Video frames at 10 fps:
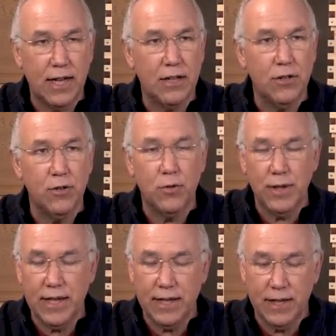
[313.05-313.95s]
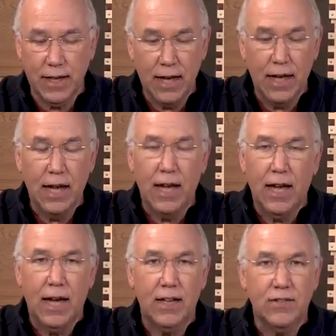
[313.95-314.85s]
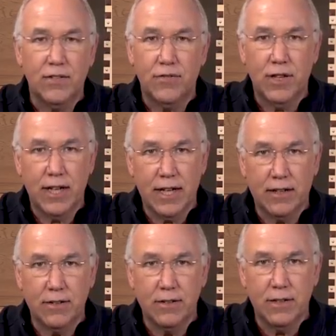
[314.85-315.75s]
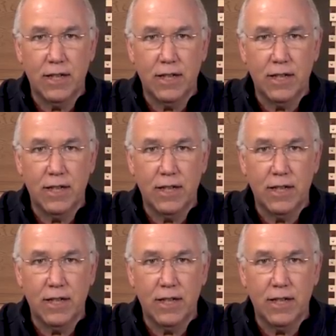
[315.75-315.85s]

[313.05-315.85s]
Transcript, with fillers: That new queen has to fly out